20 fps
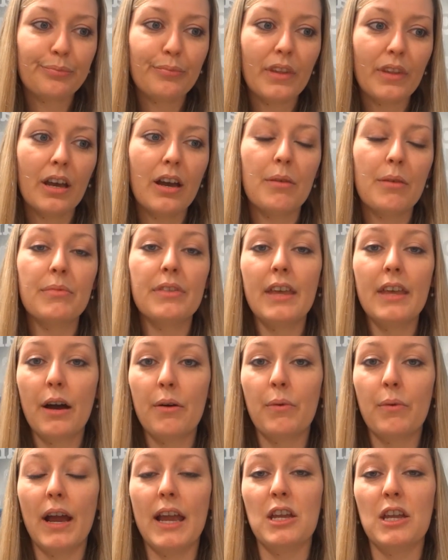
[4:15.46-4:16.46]

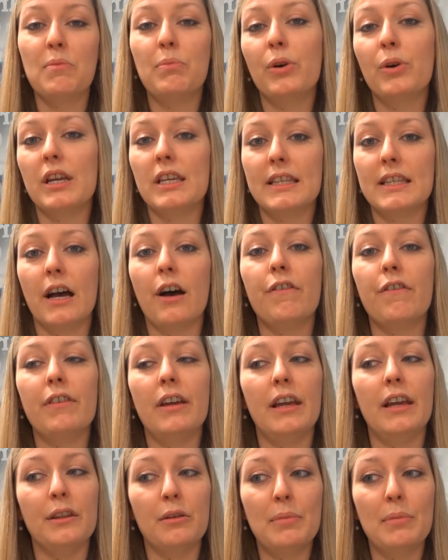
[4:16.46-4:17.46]
That way you put yourself
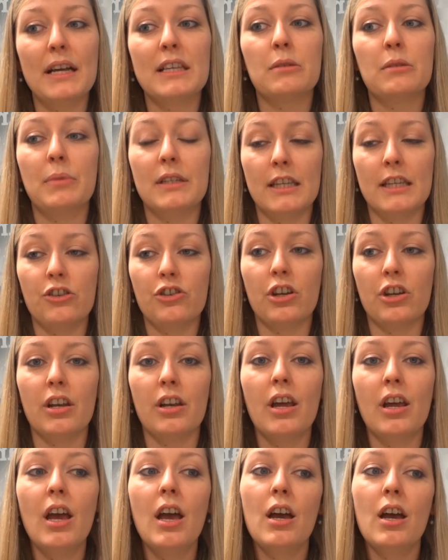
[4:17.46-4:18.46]
in the best
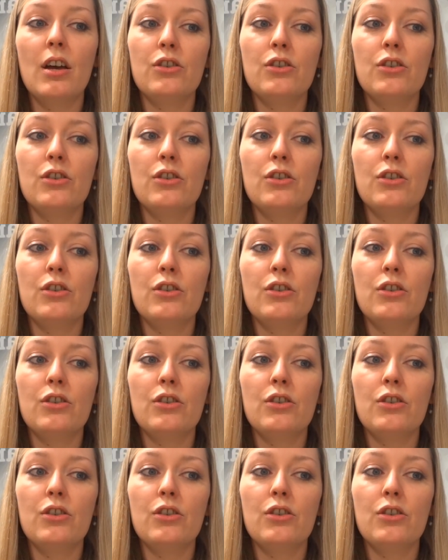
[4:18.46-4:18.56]
position